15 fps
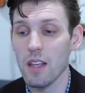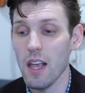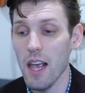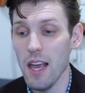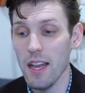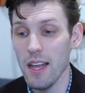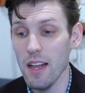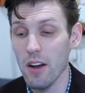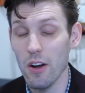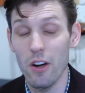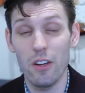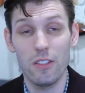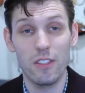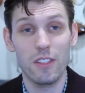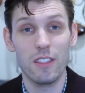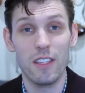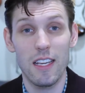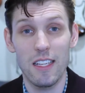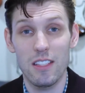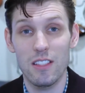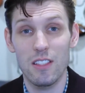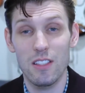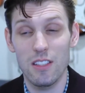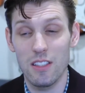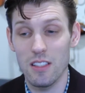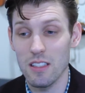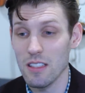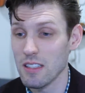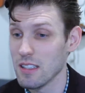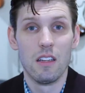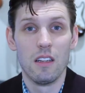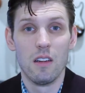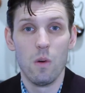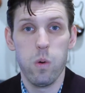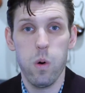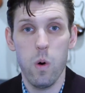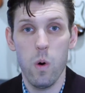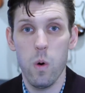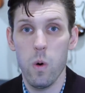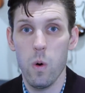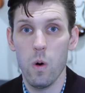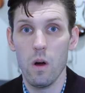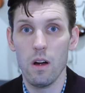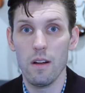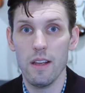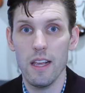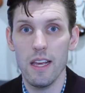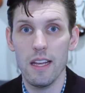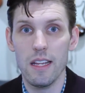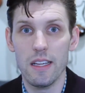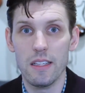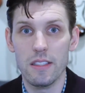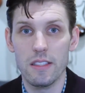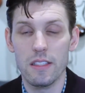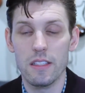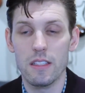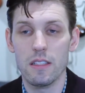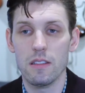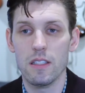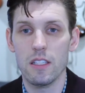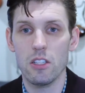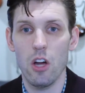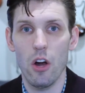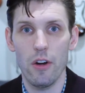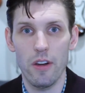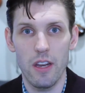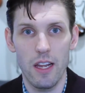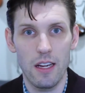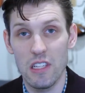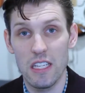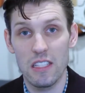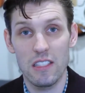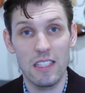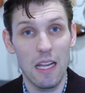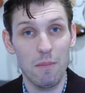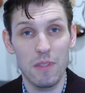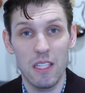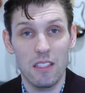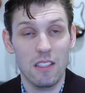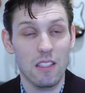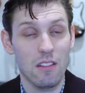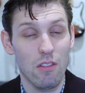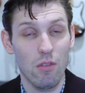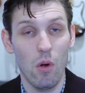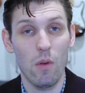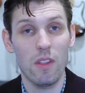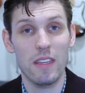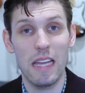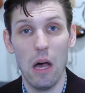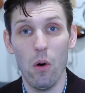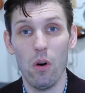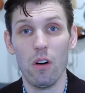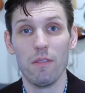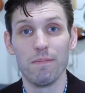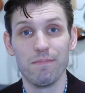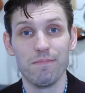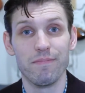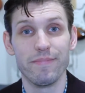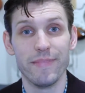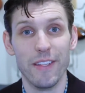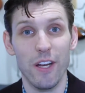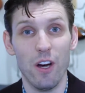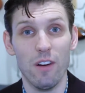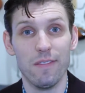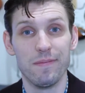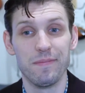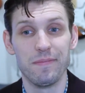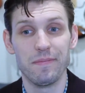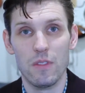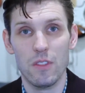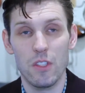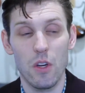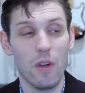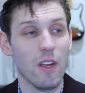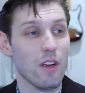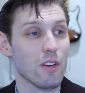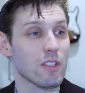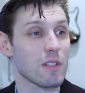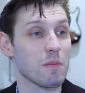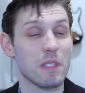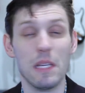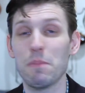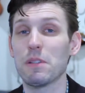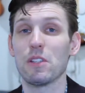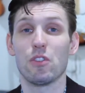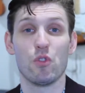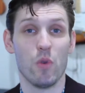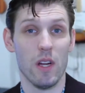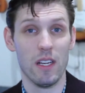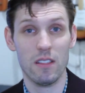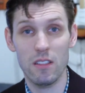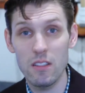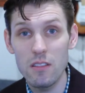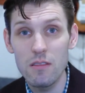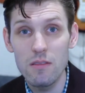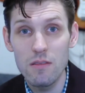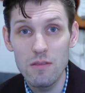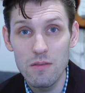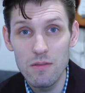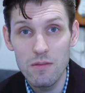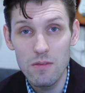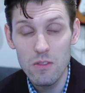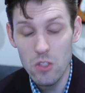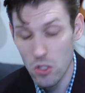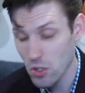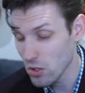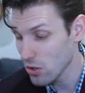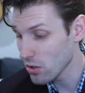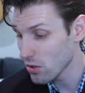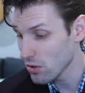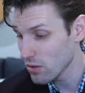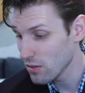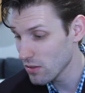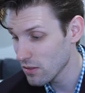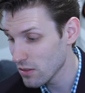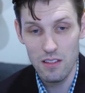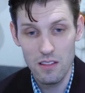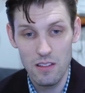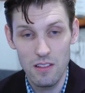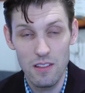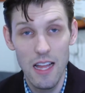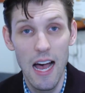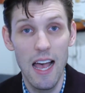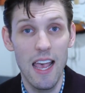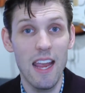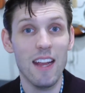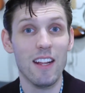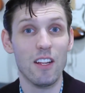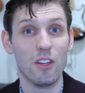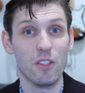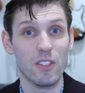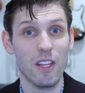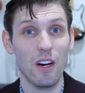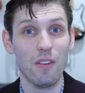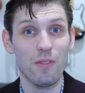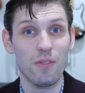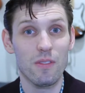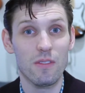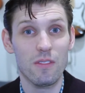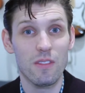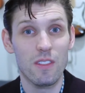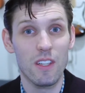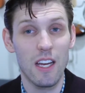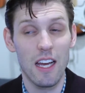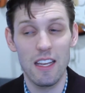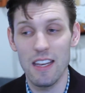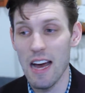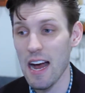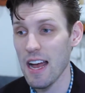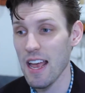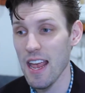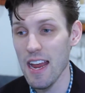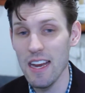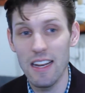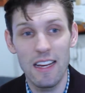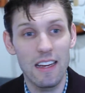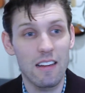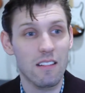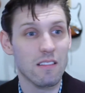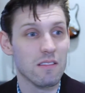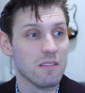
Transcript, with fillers: And it hurts. It's, it is disheartening. It's tempting to throw in the towel, you know? So here are some tips and tricks to not hating yourself and not hating